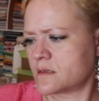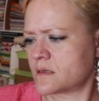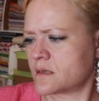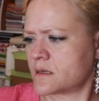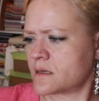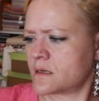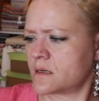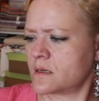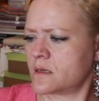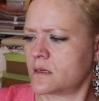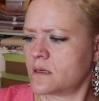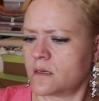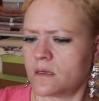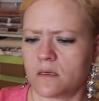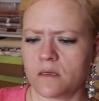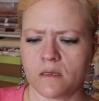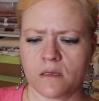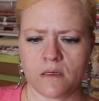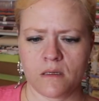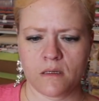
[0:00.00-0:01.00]

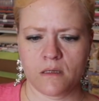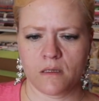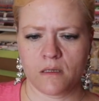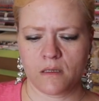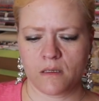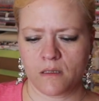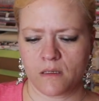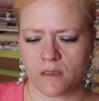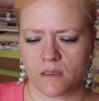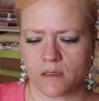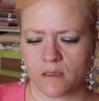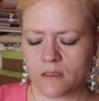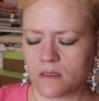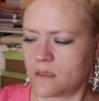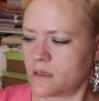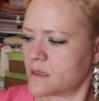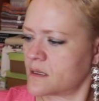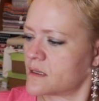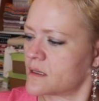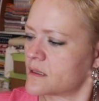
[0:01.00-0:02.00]

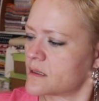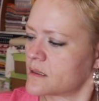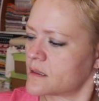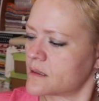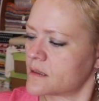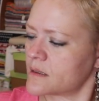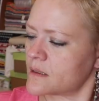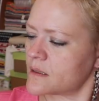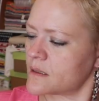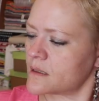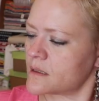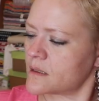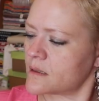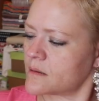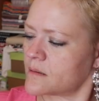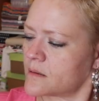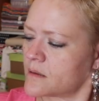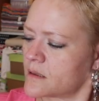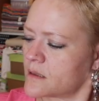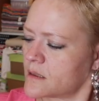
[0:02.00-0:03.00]

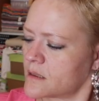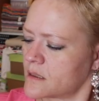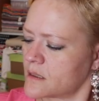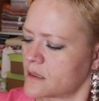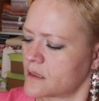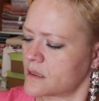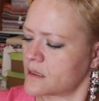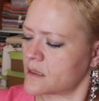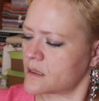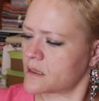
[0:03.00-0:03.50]
(silence)